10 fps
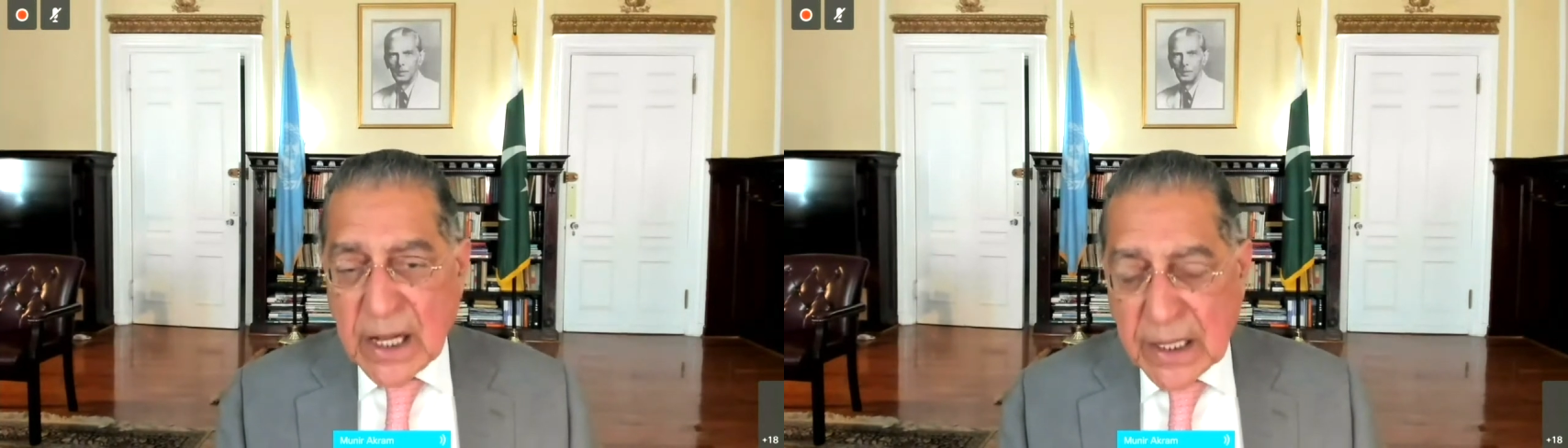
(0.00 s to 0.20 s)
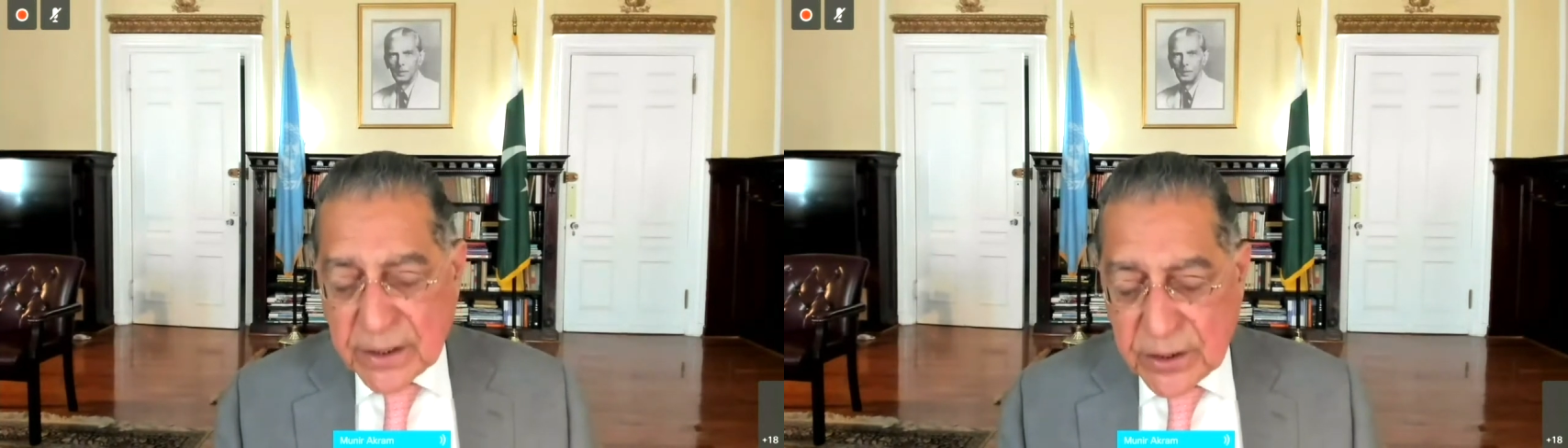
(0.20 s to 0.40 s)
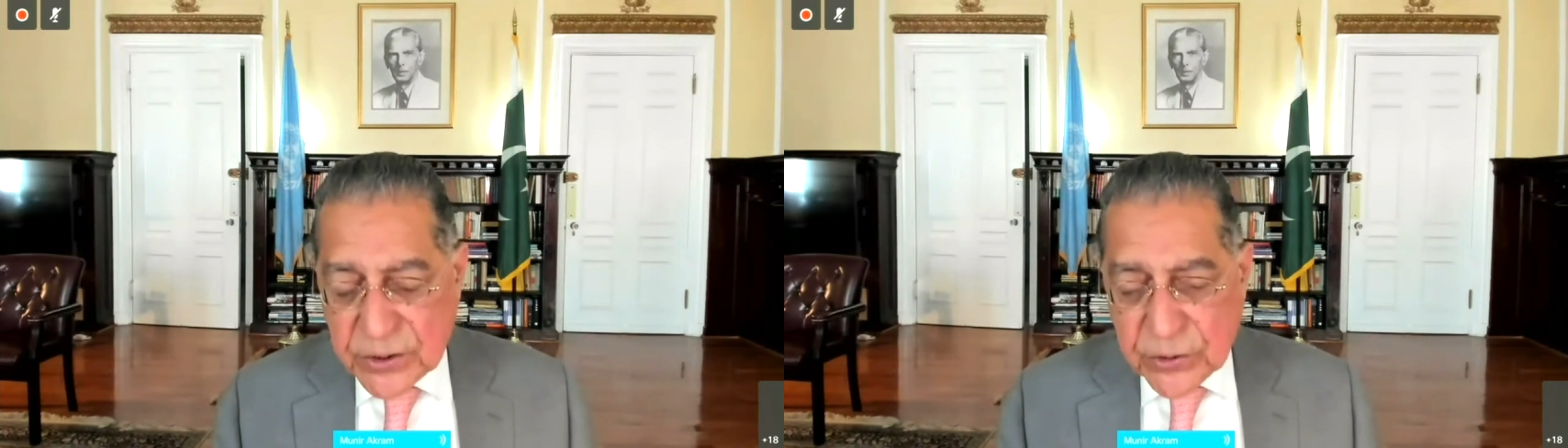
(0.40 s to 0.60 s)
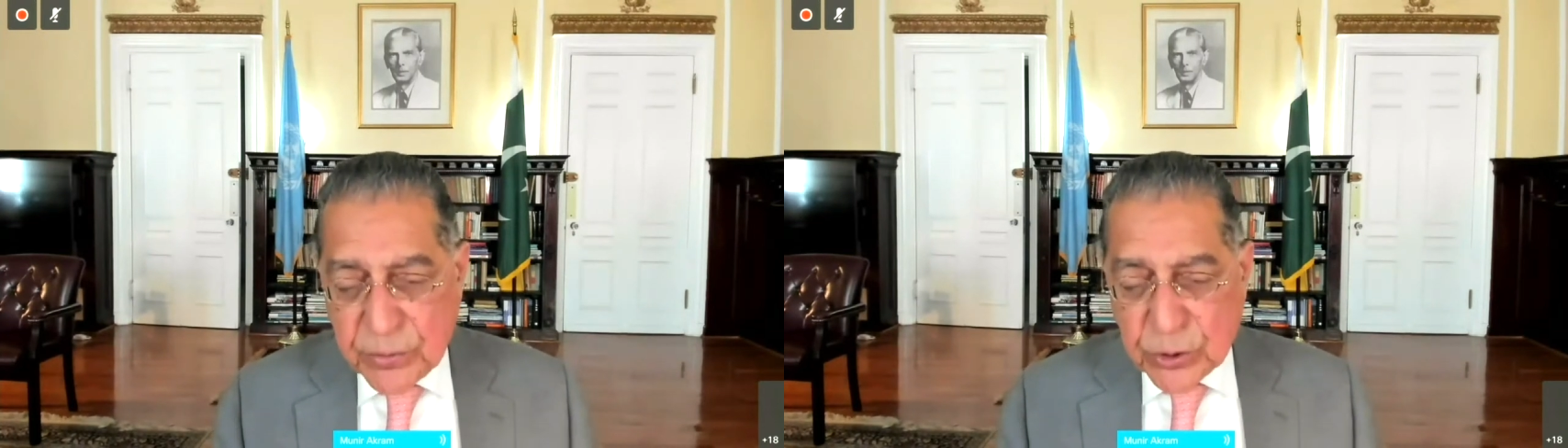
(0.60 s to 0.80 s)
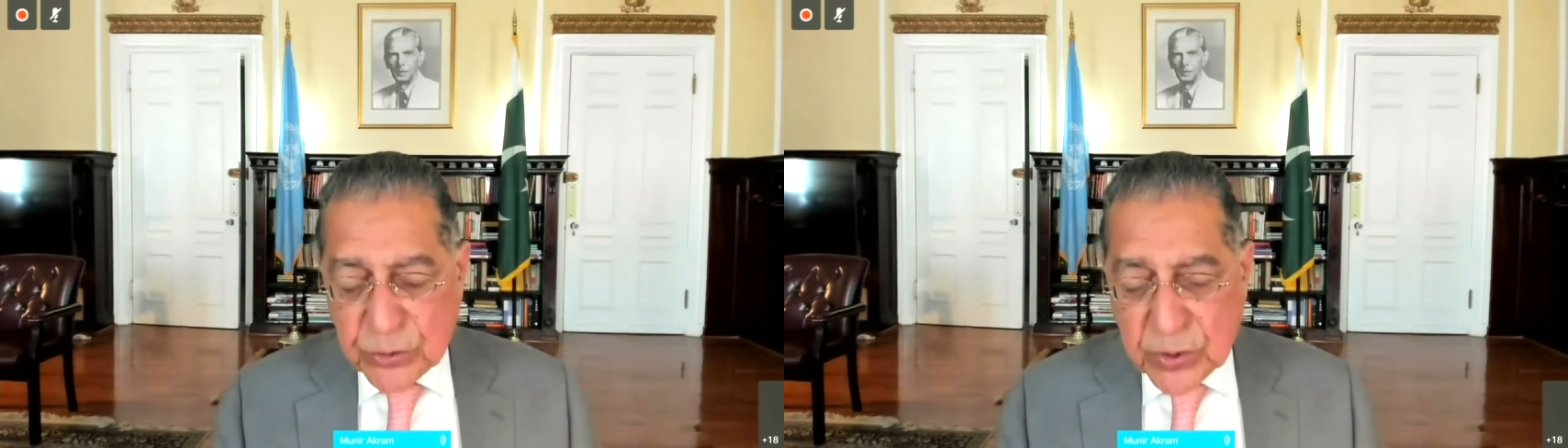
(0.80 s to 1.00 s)
that
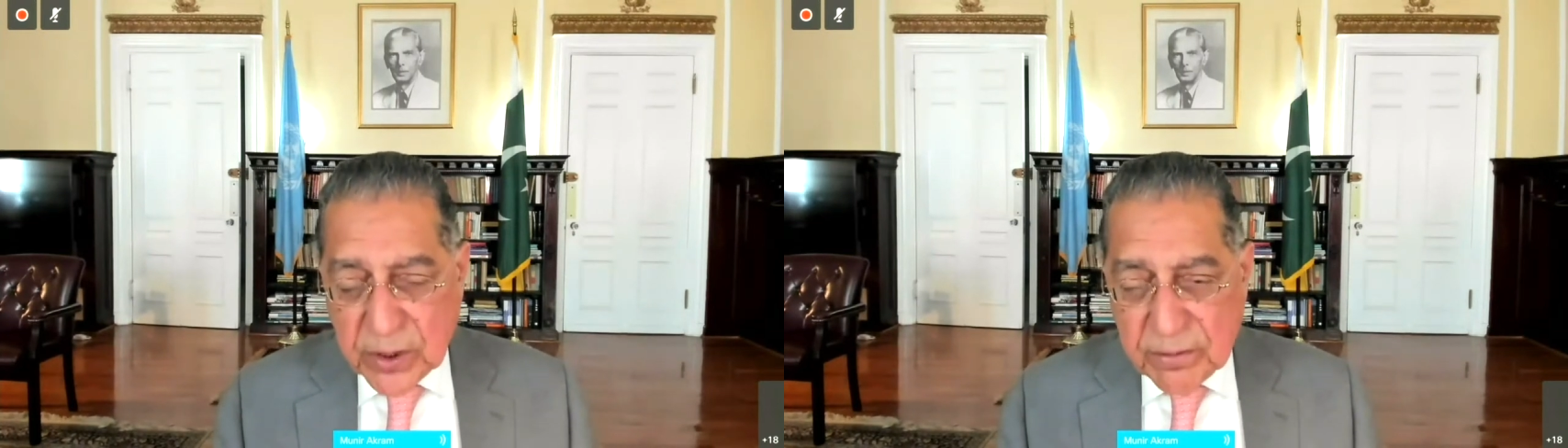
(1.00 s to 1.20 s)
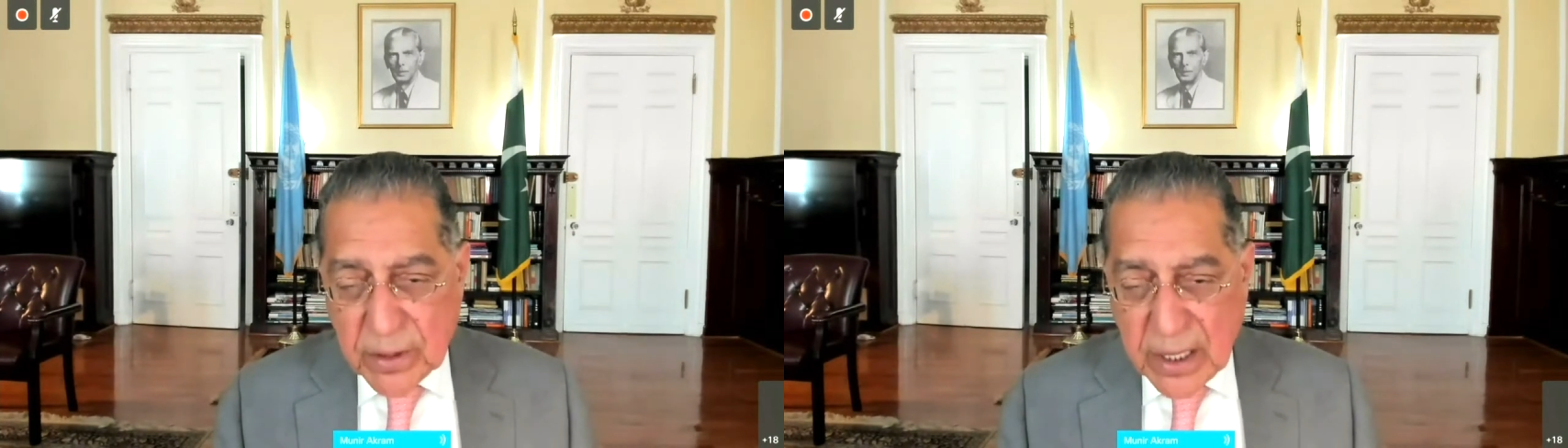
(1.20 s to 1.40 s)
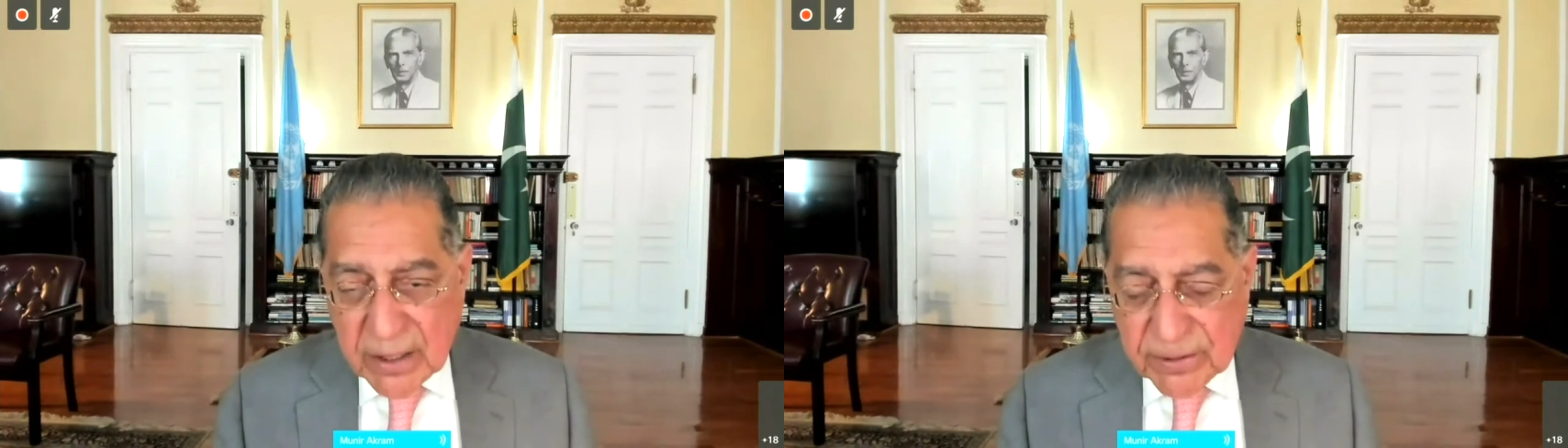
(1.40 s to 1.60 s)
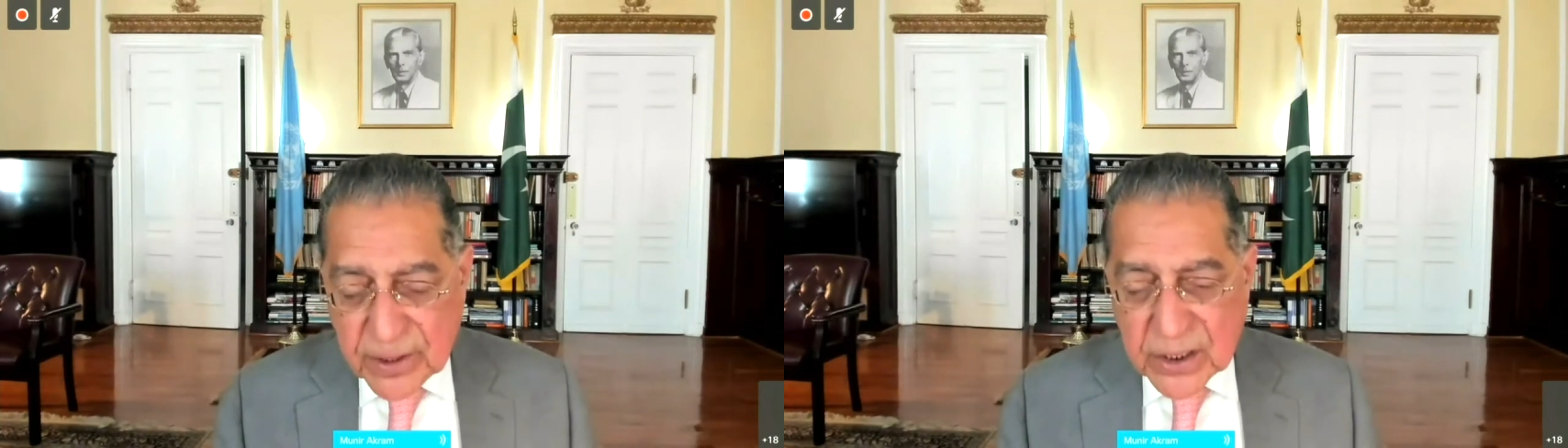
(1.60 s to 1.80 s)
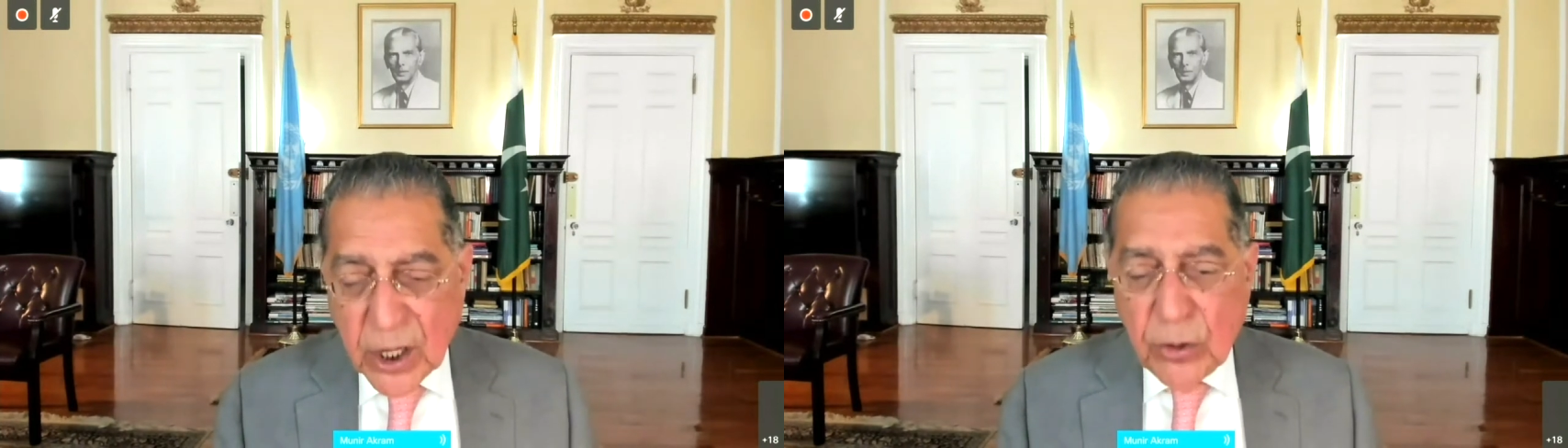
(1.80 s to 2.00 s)
distributive
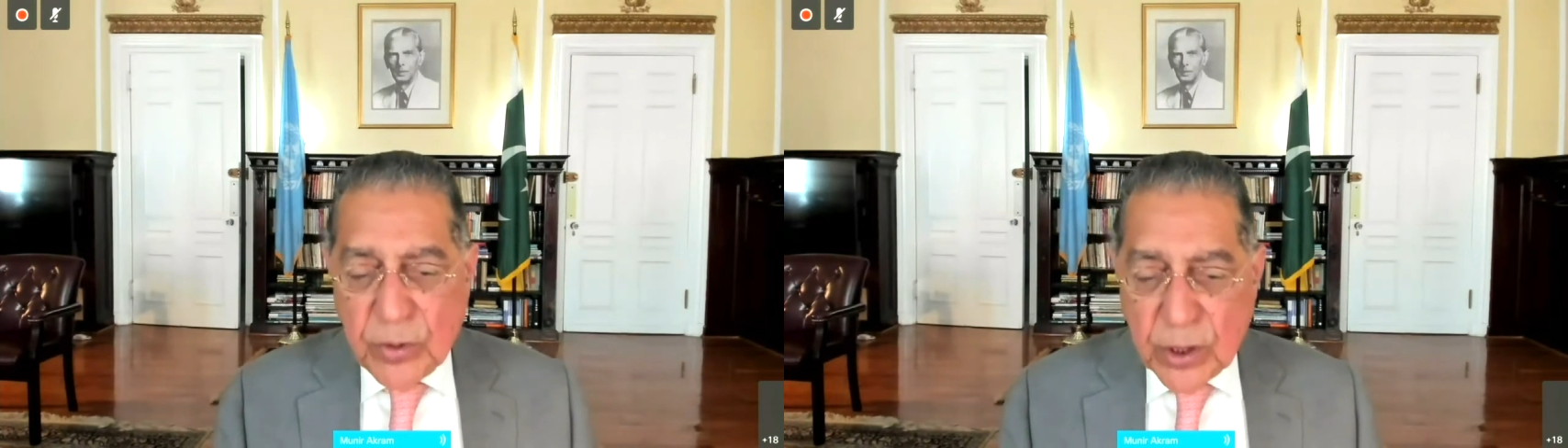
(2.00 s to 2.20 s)
effort,